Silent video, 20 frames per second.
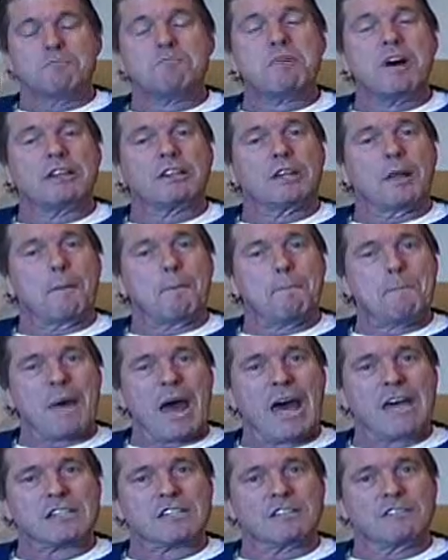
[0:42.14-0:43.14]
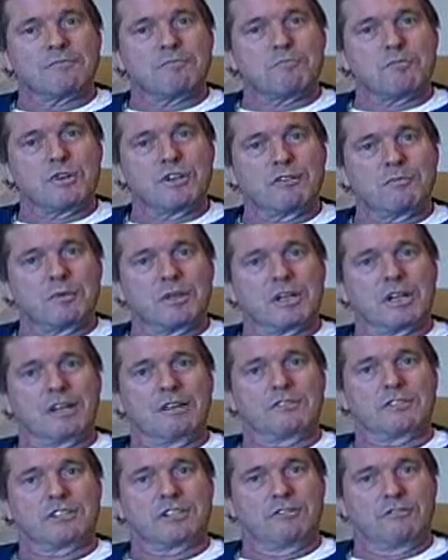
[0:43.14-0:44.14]
but the massive movement
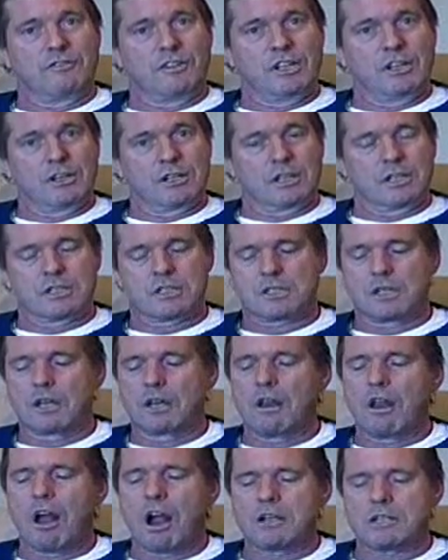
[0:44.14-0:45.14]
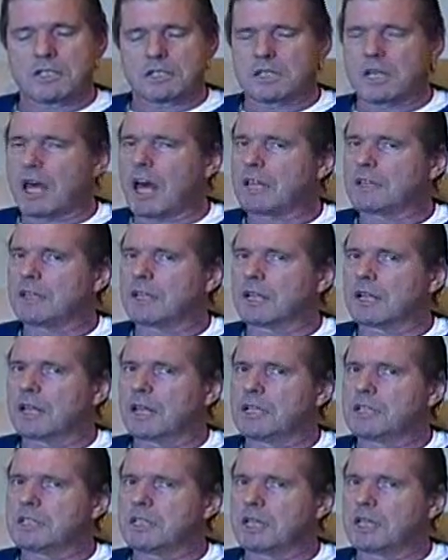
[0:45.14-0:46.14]
of civilians. The largest ethnic
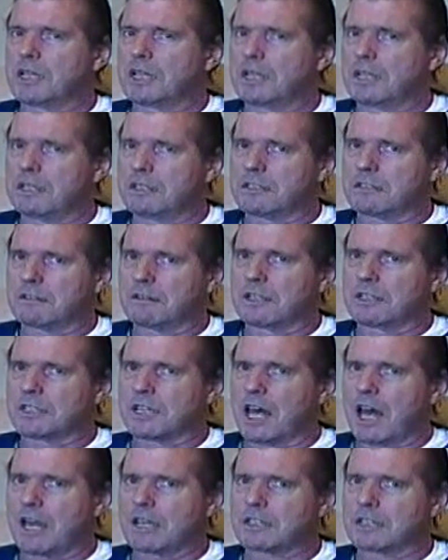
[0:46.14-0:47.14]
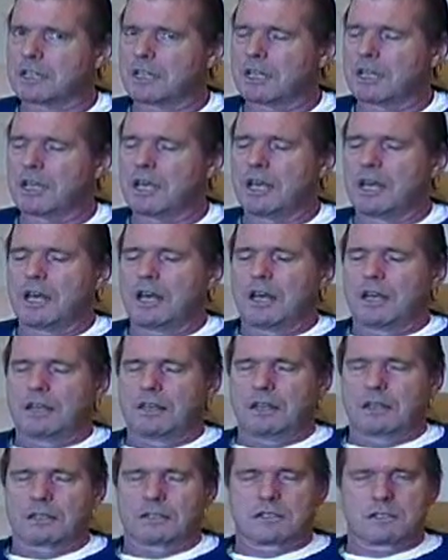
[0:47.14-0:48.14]
cleansing in history is actually
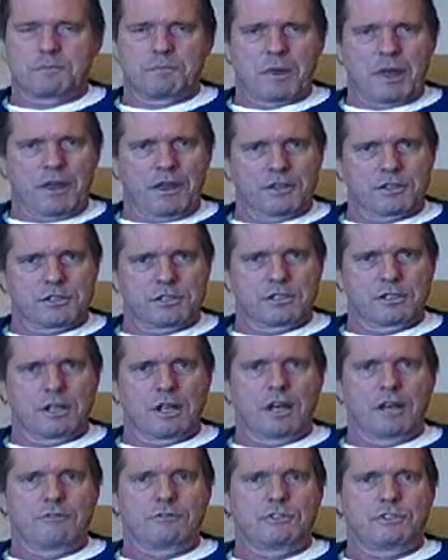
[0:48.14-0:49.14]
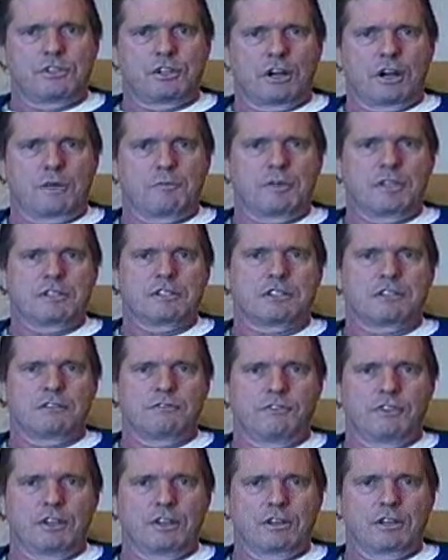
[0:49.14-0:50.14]
the expulsion of German
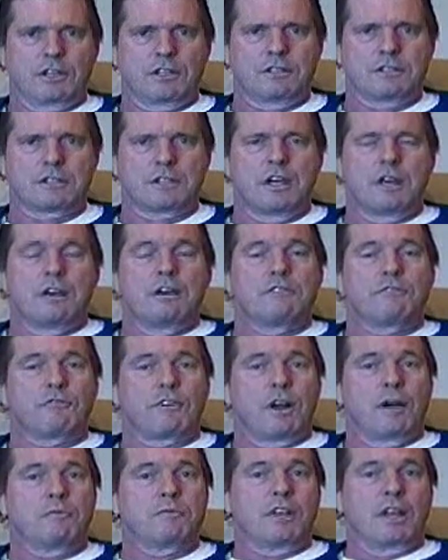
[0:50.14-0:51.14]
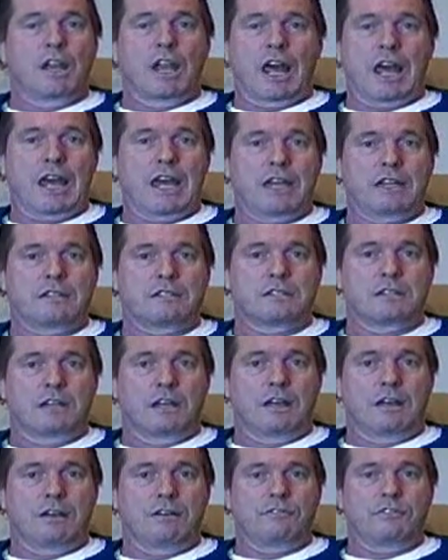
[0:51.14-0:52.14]
civilians from the lands
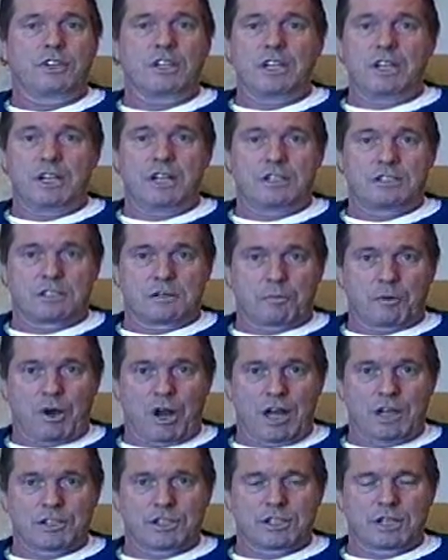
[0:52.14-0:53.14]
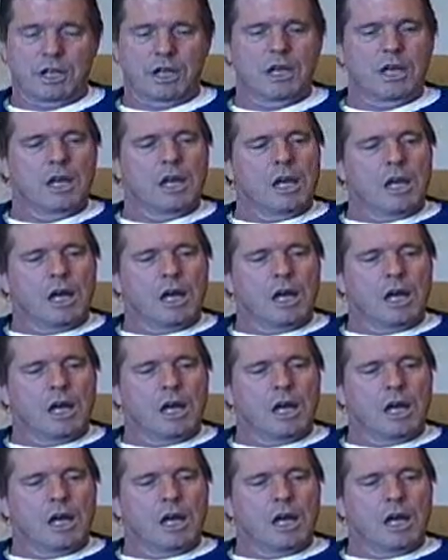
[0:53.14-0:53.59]
of East Prussia,